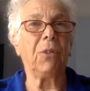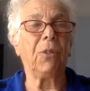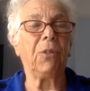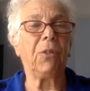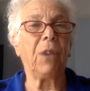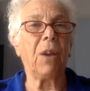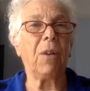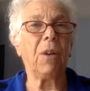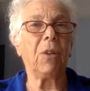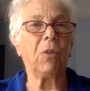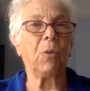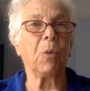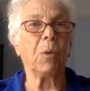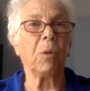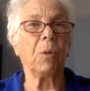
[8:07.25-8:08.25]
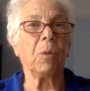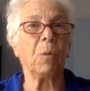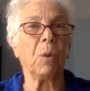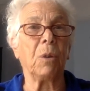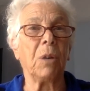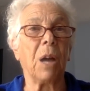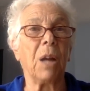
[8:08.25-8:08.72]
Cesareans were,
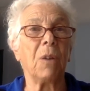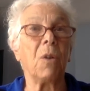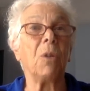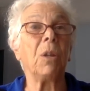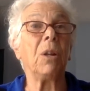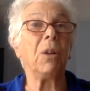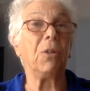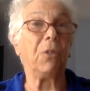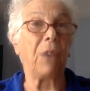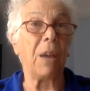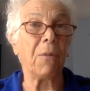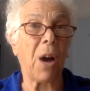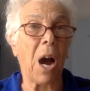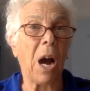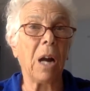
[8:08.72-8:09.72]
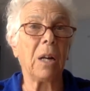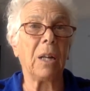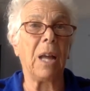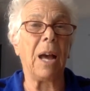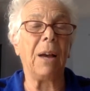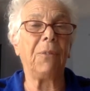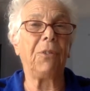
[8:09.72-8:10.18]
were done only to save our
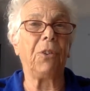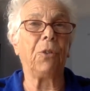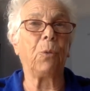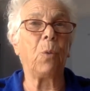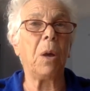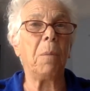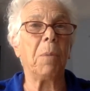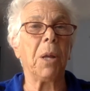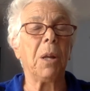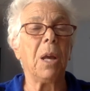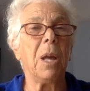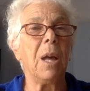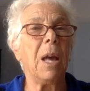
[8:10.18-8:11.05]
lives as women,